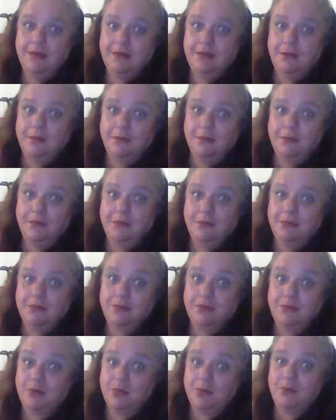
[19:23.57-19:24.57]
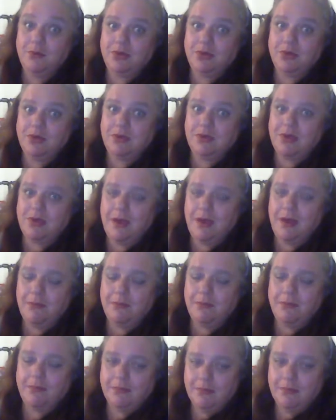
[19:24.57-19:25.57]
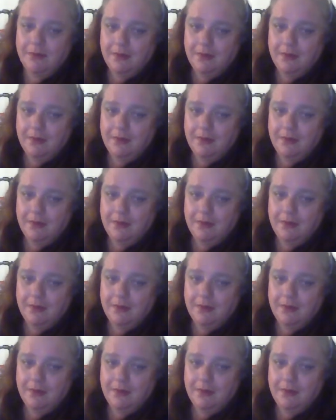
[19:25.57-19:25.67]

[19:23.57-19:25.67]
the truth to them,